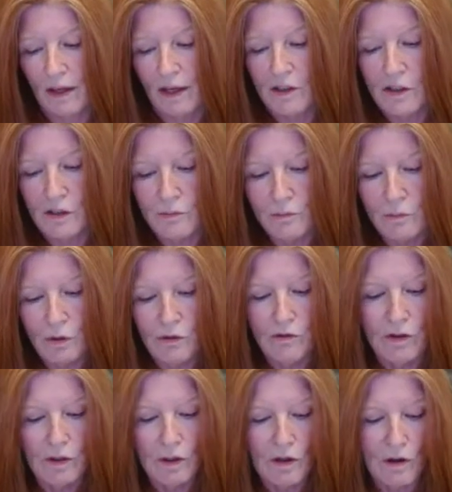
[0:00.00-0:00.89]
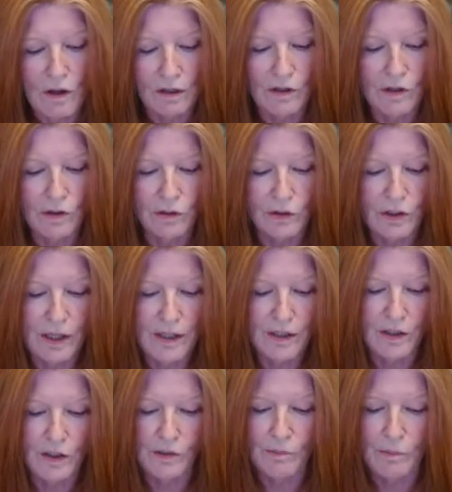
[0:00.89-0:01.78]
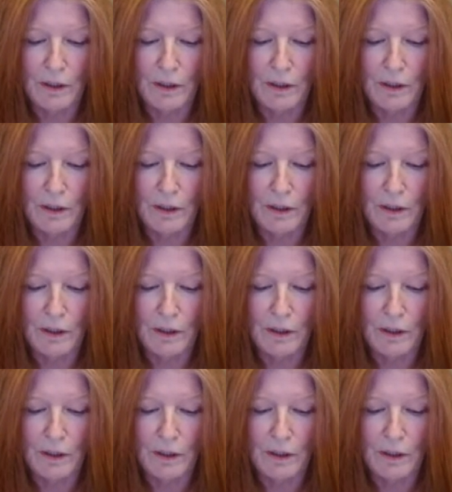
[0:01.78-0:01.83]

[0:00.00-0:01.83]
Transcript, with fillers: As you move along, you'll touch